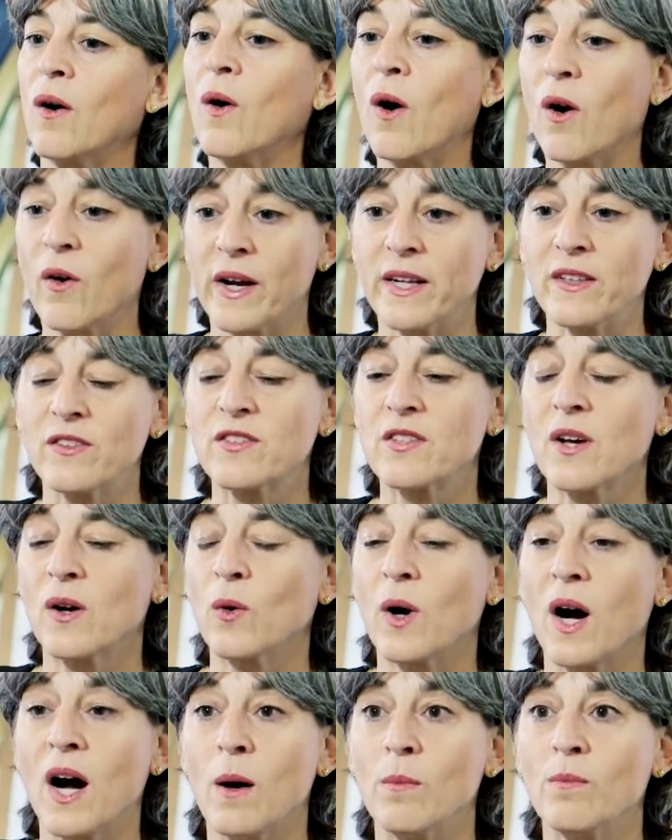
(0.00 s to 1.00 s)
All right,
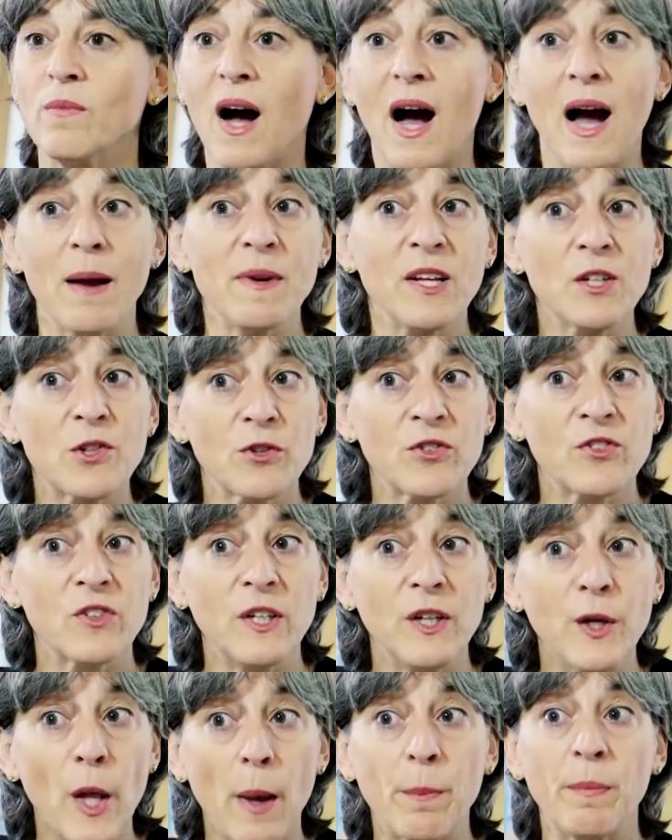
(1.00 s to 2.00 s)
so I'm
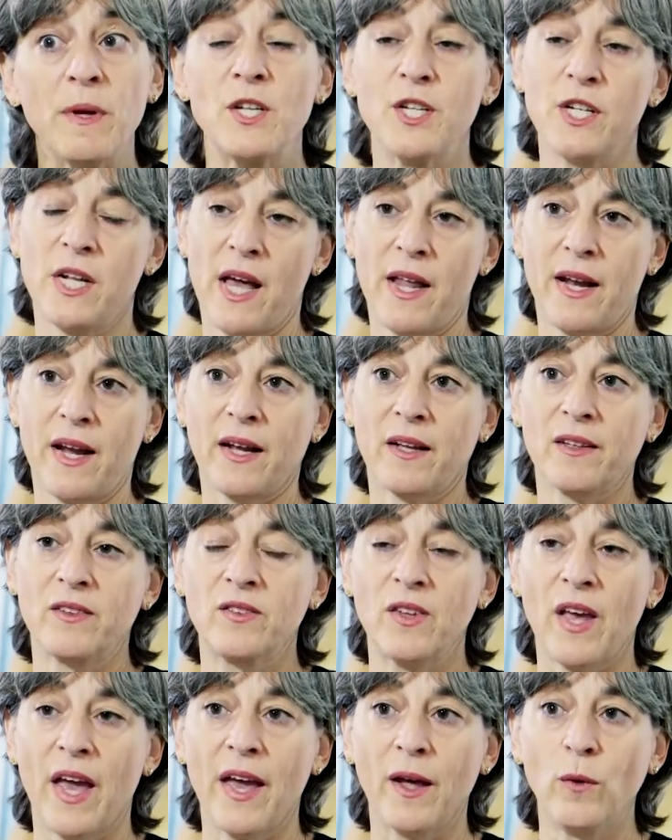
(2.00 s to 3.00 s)
interested in
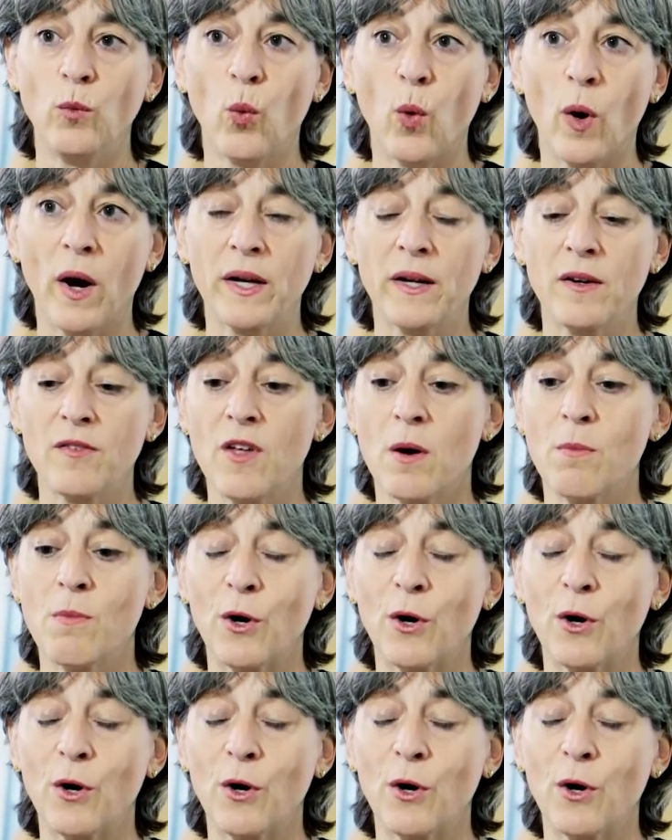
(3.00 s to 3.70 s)
epigenetics, and one of the